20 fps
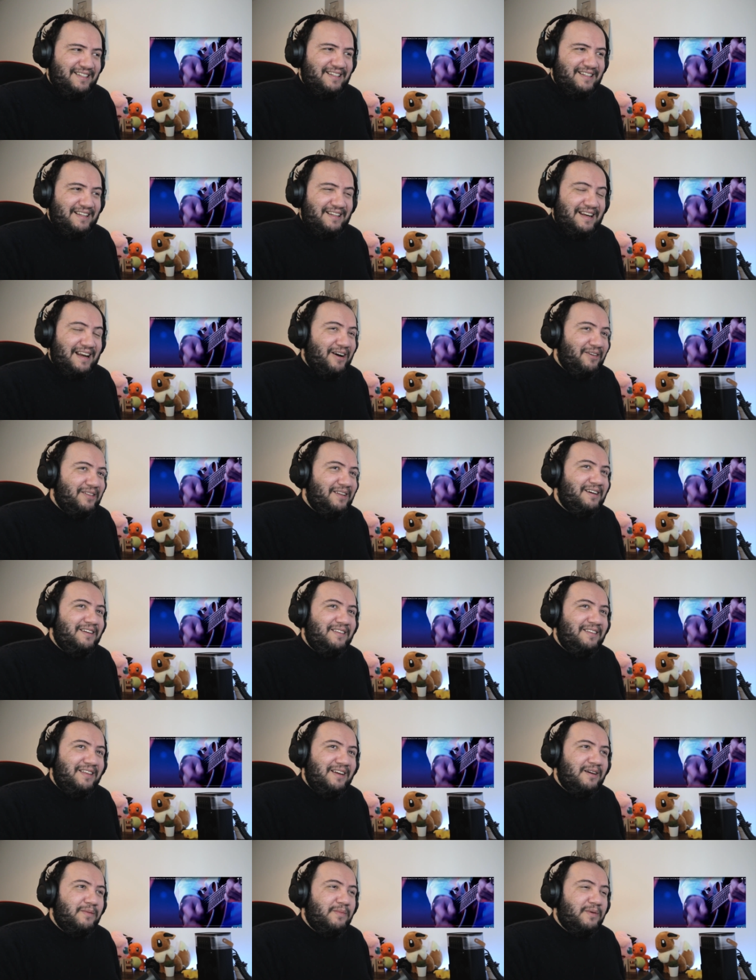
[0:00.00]
now that I
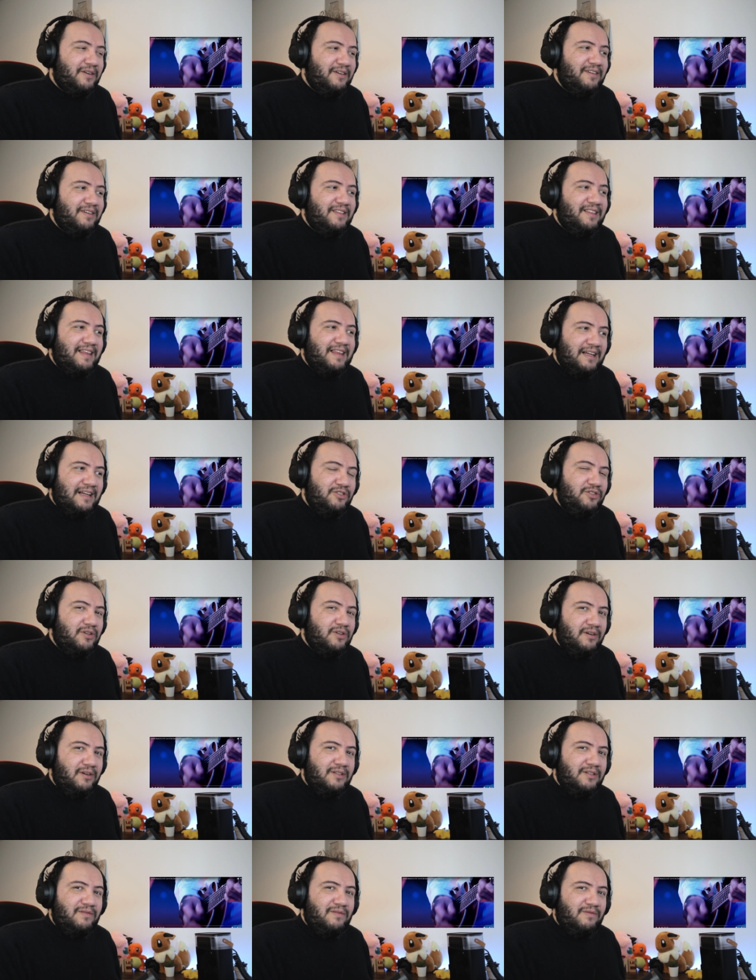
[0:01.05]
think about it, that
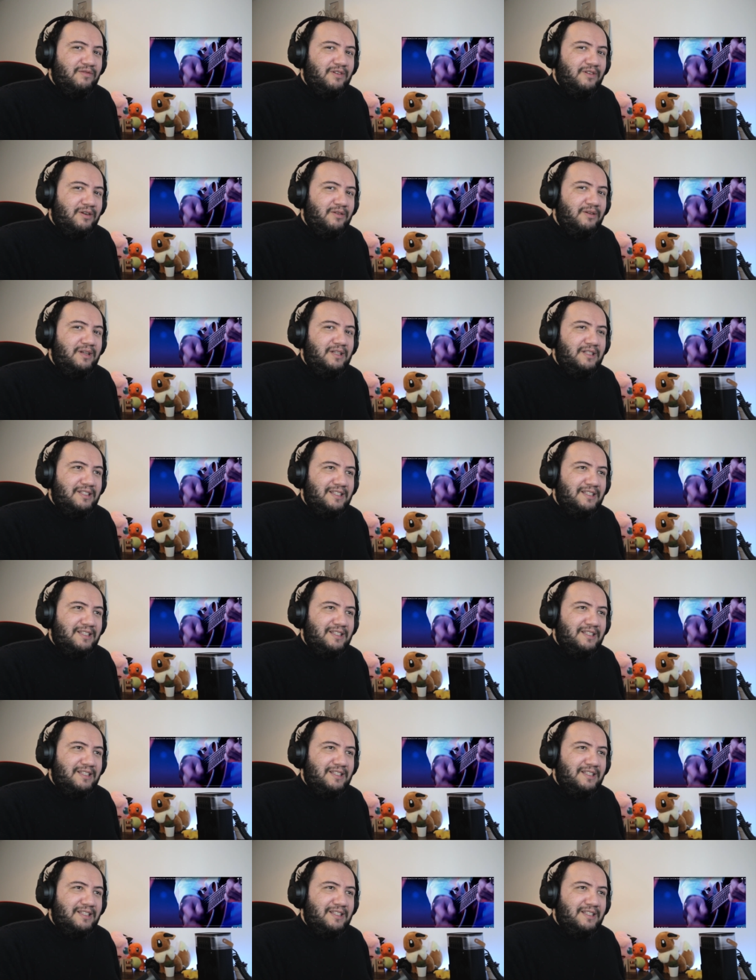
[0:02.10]
song is very